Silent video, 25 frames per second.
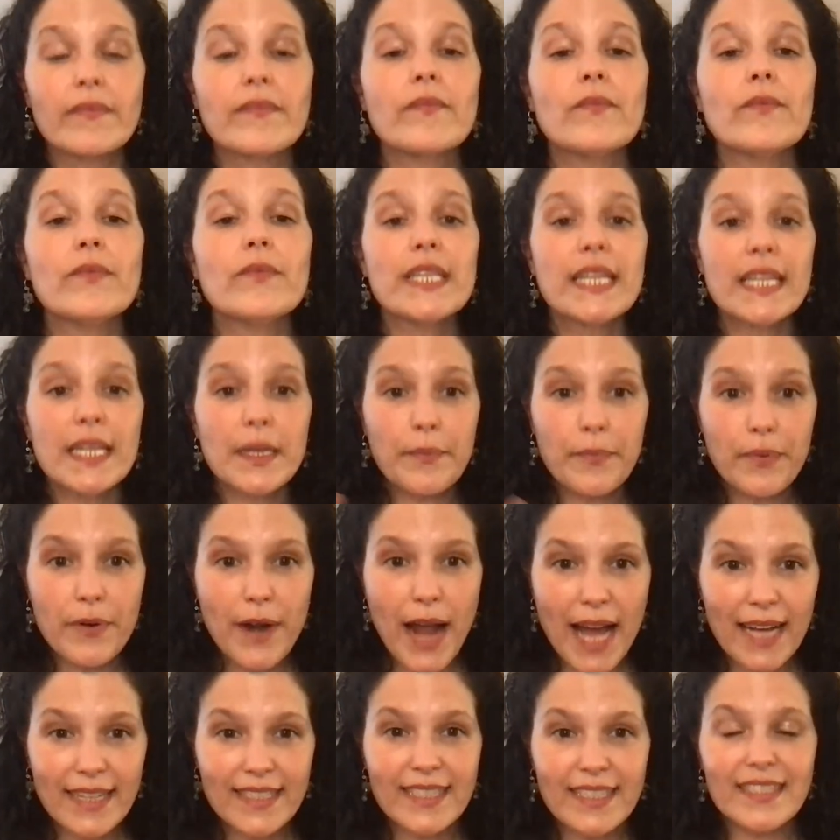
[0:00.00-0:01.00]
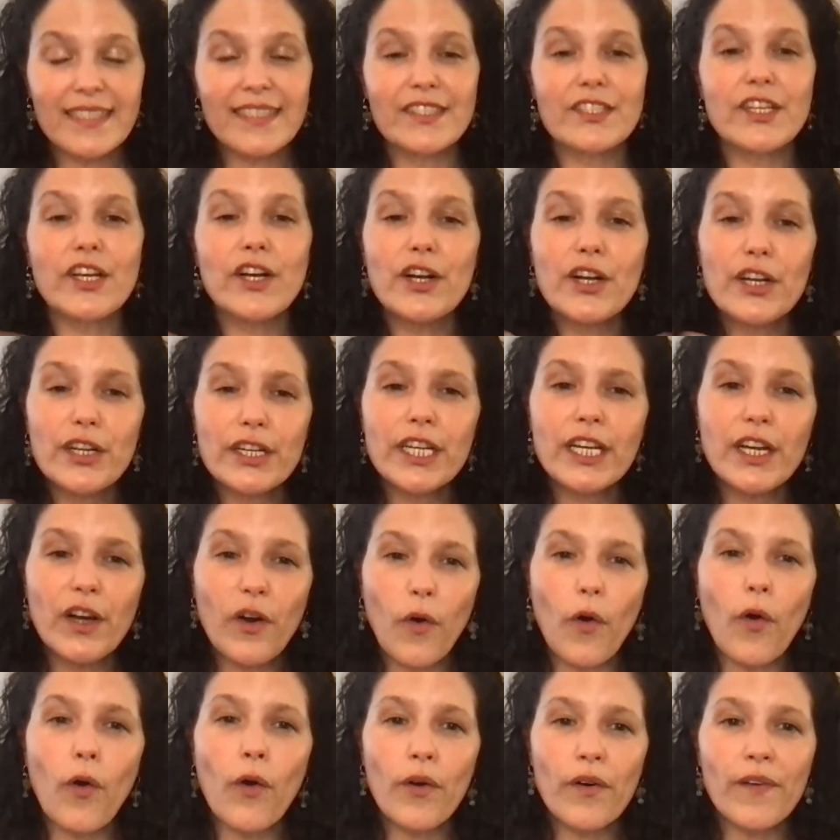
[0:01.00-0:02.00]
We need to practice turning
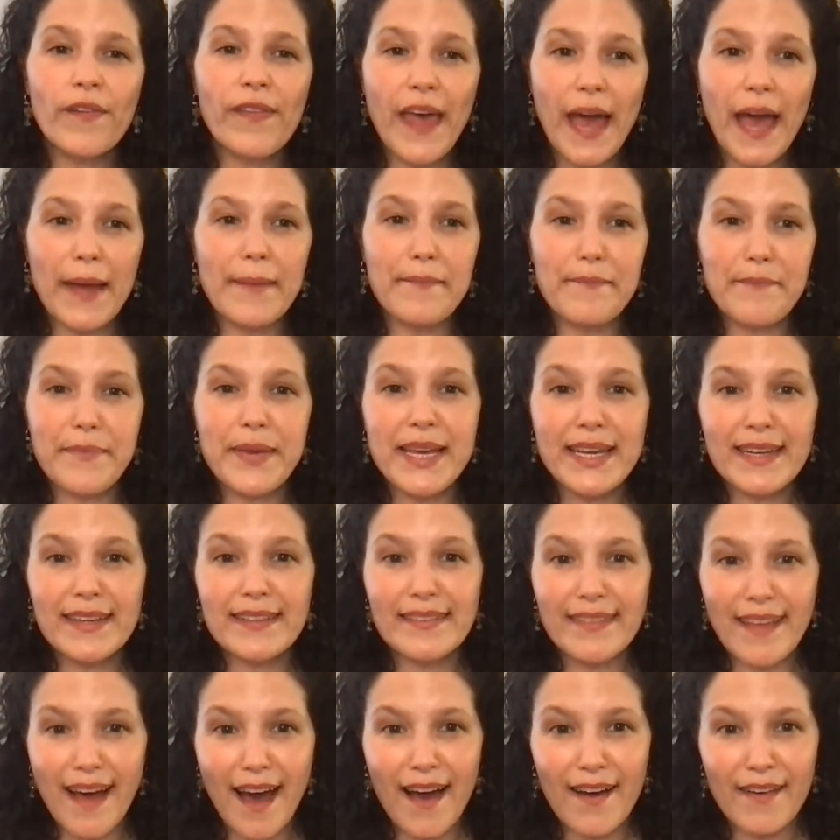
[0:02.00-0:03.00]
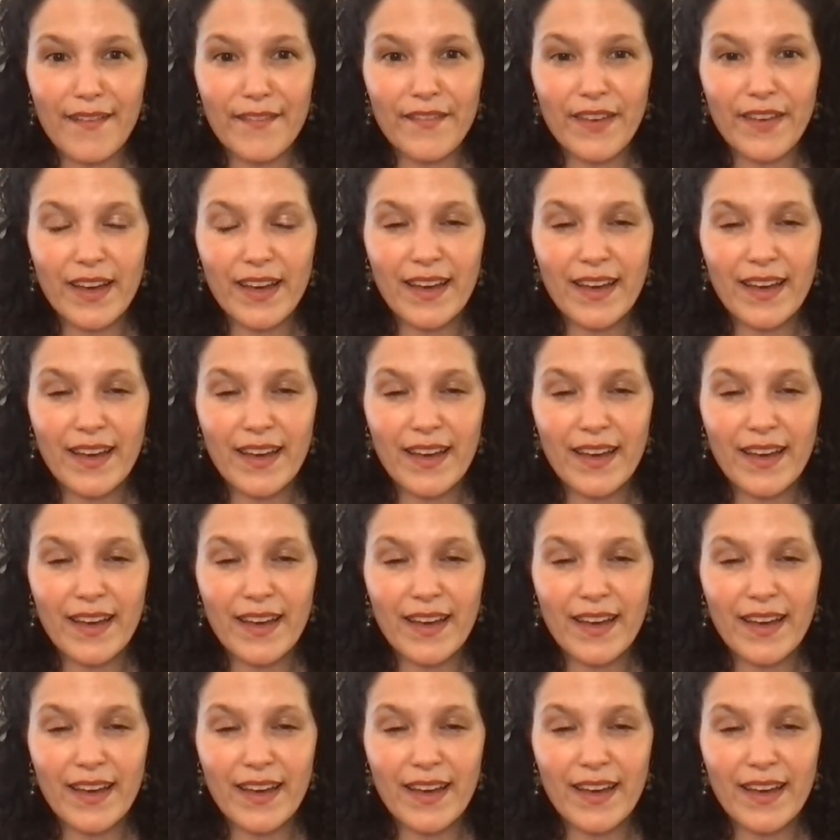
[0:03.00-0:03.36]
all that big love